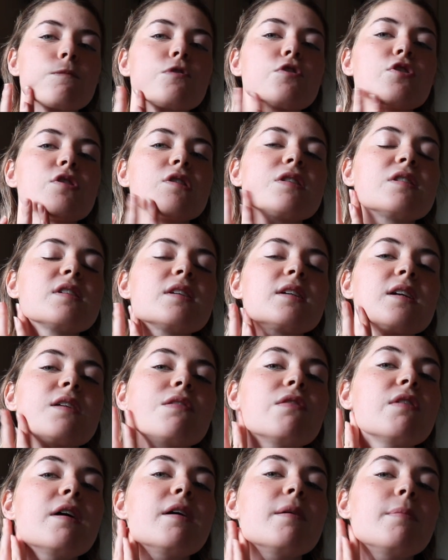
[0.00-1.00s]
Just to
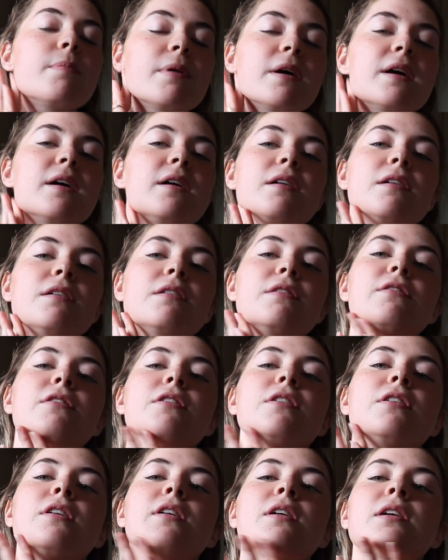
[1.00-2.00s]
give it a bit of
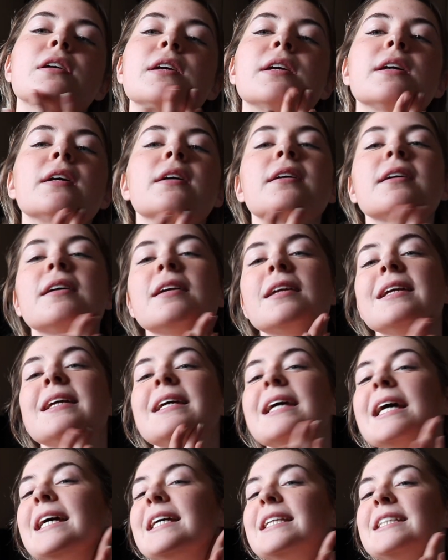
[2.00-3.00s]

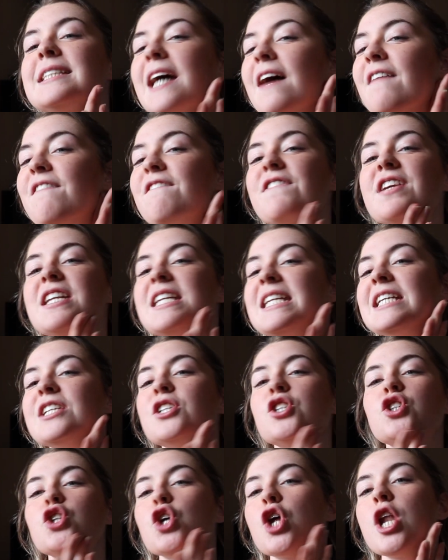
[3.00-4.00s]

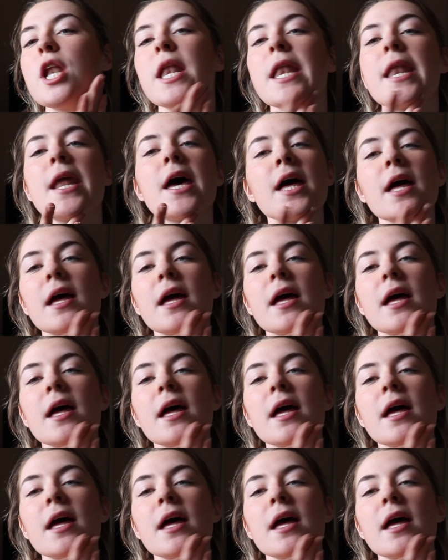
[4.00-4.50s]
definition.